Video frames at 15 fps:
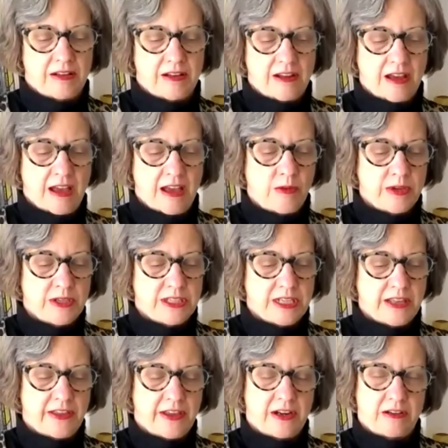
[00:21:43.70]
I always
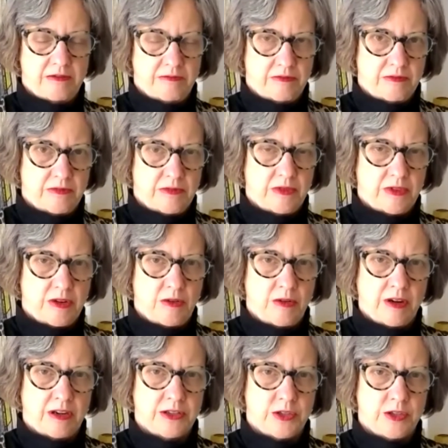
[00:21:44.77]
say that an
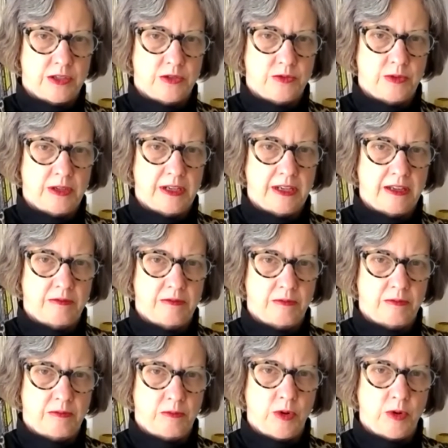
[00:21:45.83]
orchestra is really
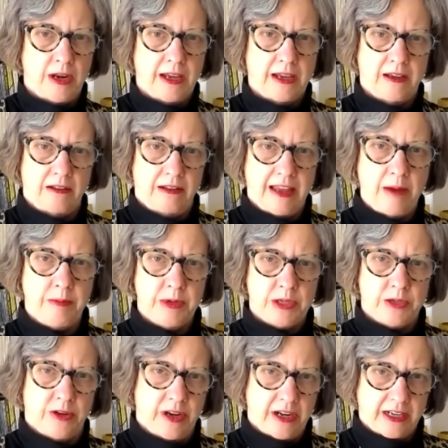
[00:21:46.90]
more like a
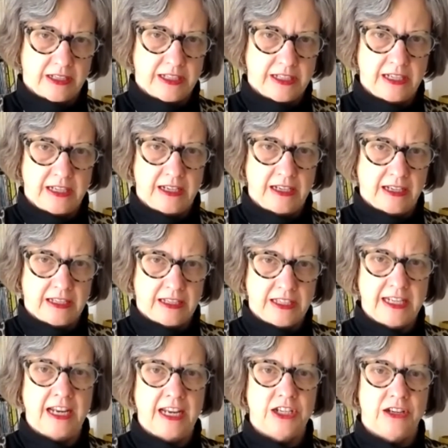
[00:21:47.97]
laboratory, an
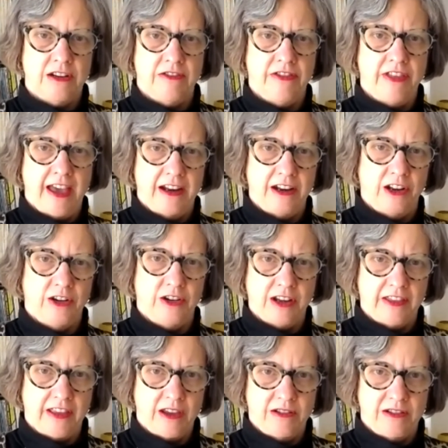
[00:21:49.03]
extension of that
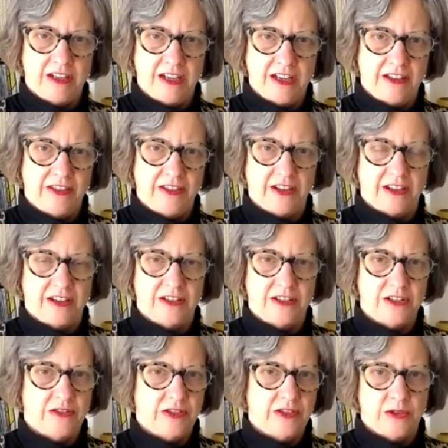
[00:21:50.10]
learning that you did in the
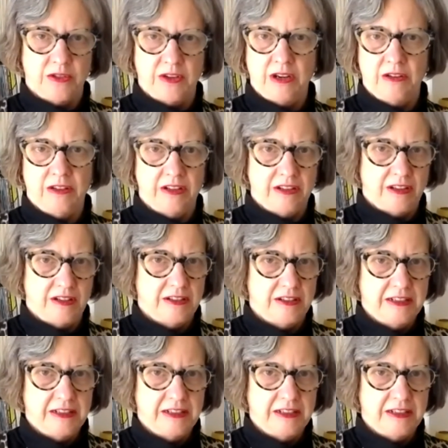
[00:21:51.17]
conservatory or in the,